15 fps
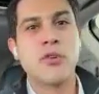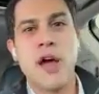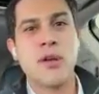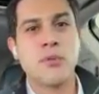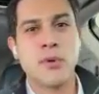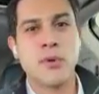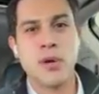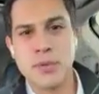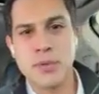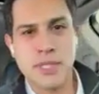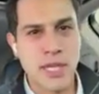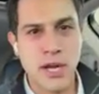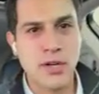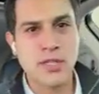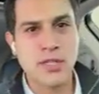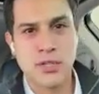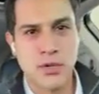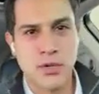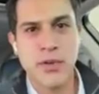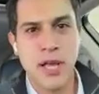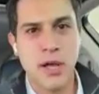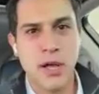Groundwork was there to
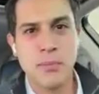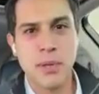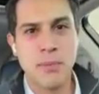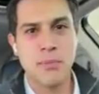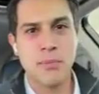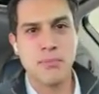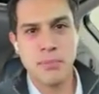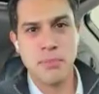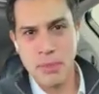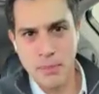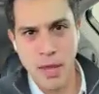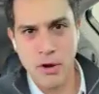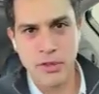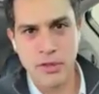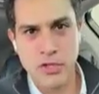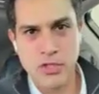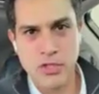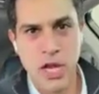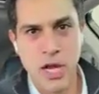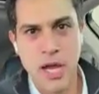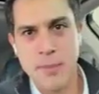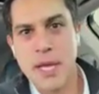sort of help me be better at this
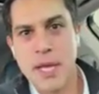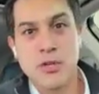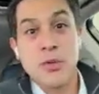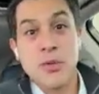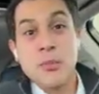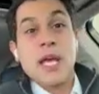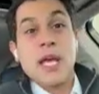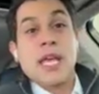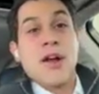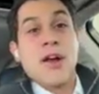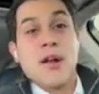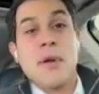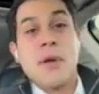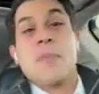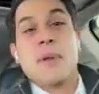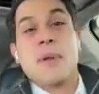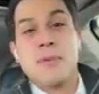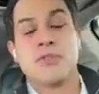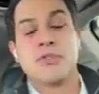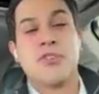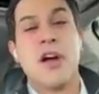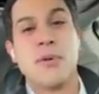job. I told them what I cared about, but it
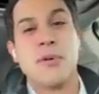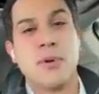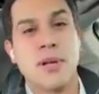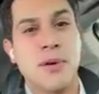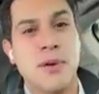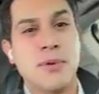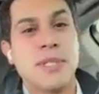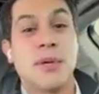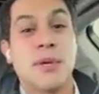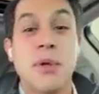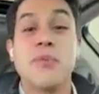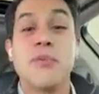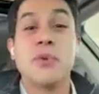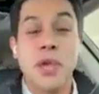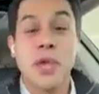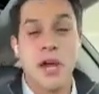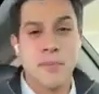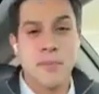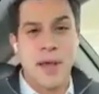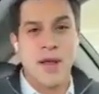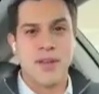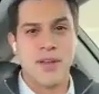was Groundwork that was like, well, if you care
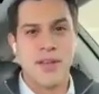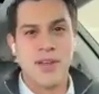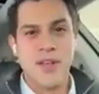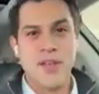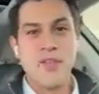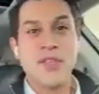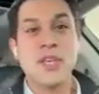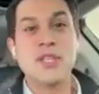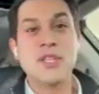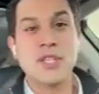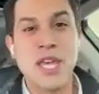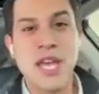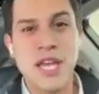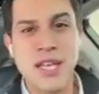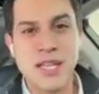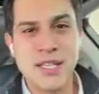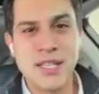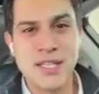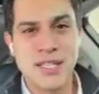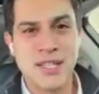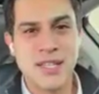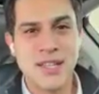about these
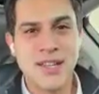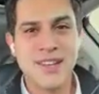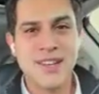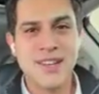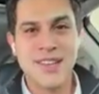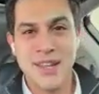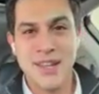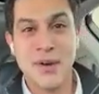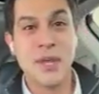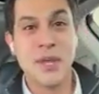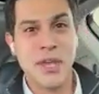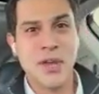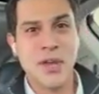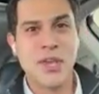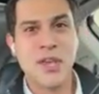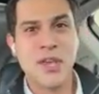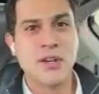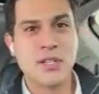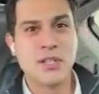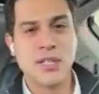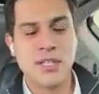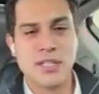things, you know,
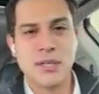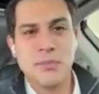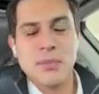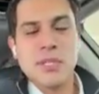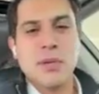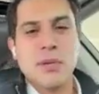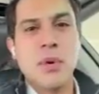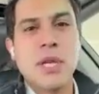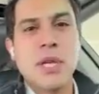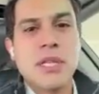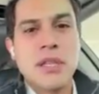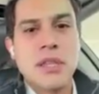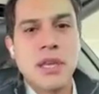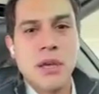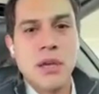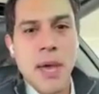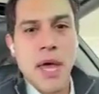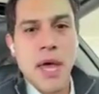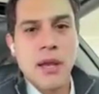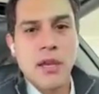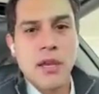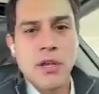here's some ways to think
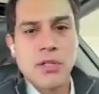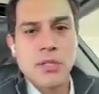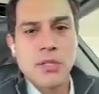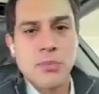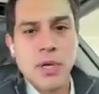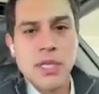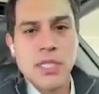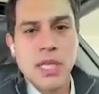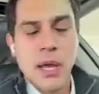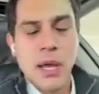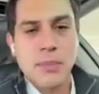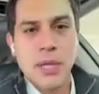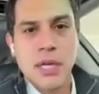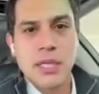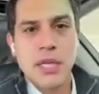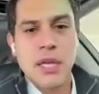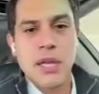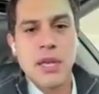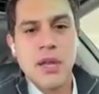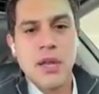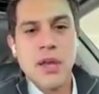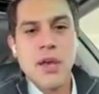about it, and here's some ways to get plugged
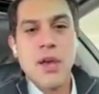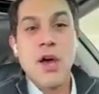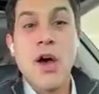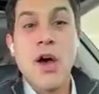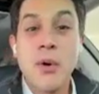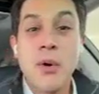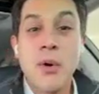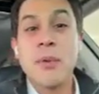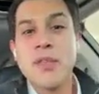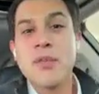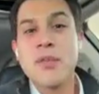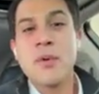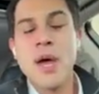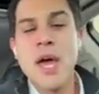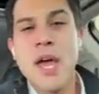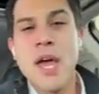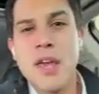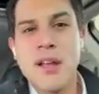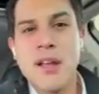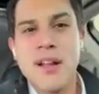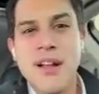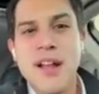in. Oh, and by the
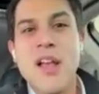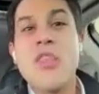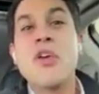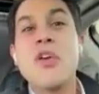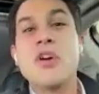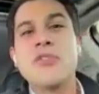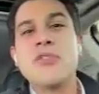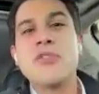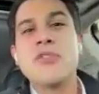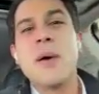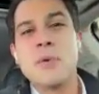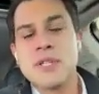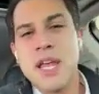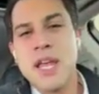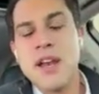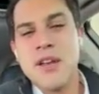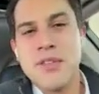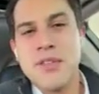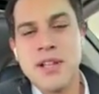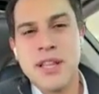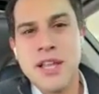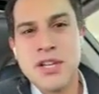way, there's a representative
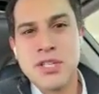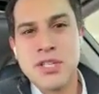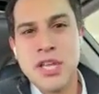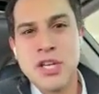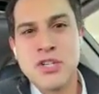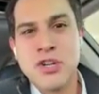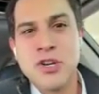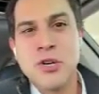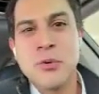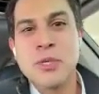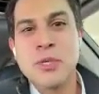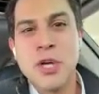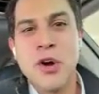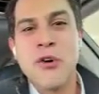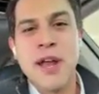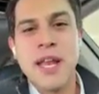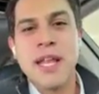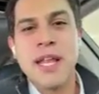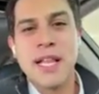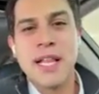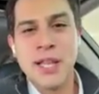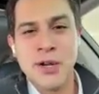in the legislature who is
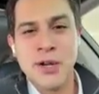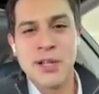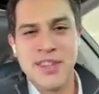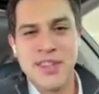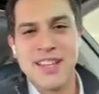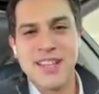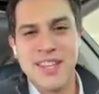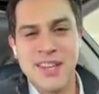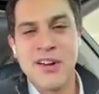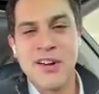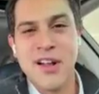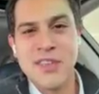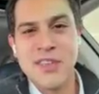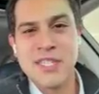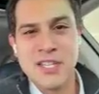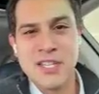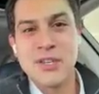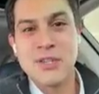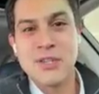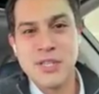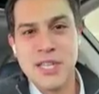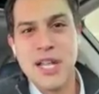already clearly the leader on these
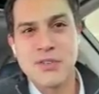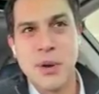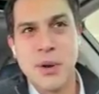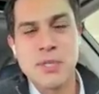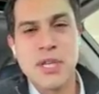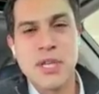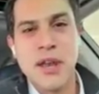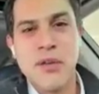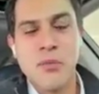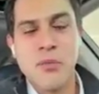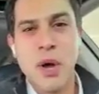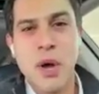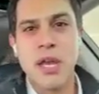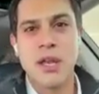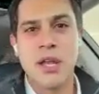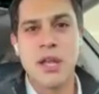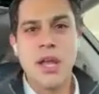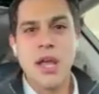issues, and that's Representative White.